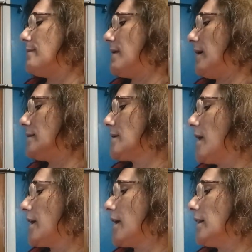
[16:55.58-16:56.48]
Mouse
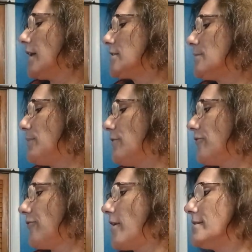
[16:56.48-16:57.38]

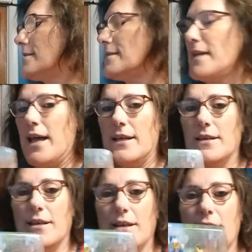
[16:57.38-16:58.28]
collectible friend set.
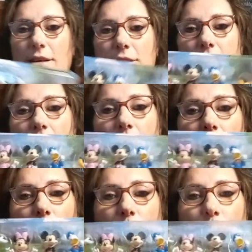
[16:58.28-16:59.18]

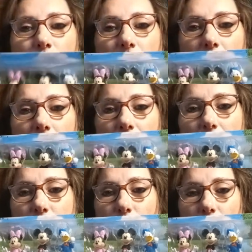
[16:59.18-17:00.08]
So it
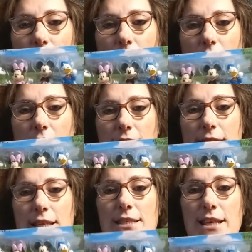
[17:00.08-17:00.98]
has all the
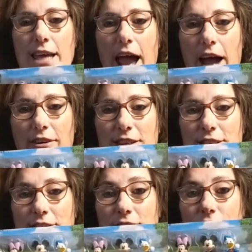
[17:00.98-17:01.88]
Disney
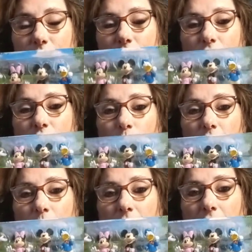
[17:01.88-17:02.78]
characters. So
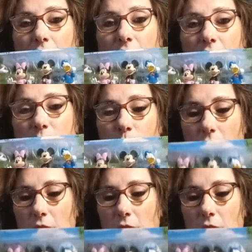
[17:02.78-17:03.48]
we end up getting this one.